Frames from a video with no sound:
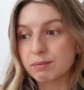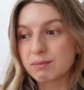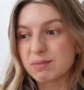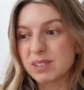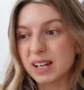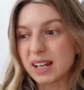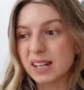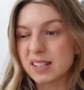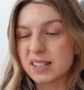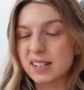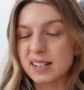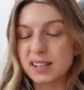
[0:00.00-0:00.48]

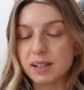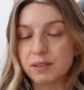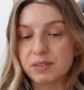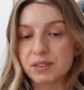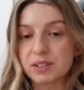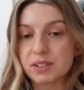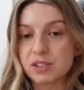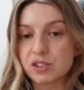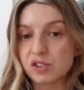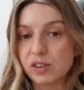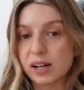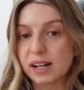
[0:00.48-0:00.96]
tend to live
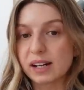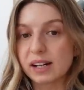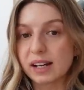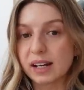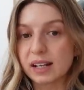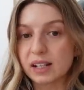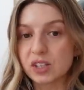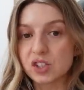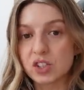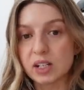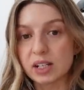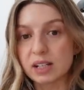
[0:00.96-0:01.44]
in straight
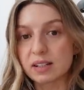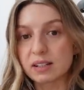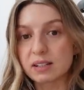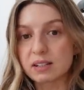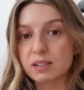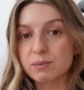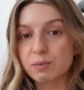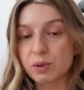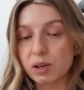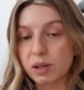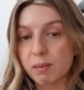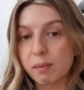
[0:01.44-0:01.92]
leg
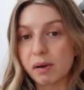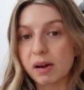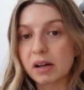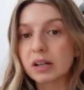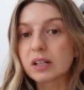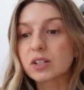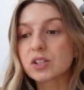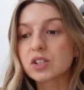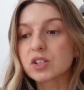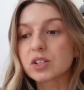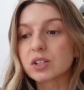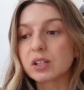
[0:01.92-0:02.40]
jeans pretty
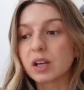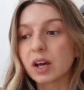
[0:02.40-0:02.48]
much.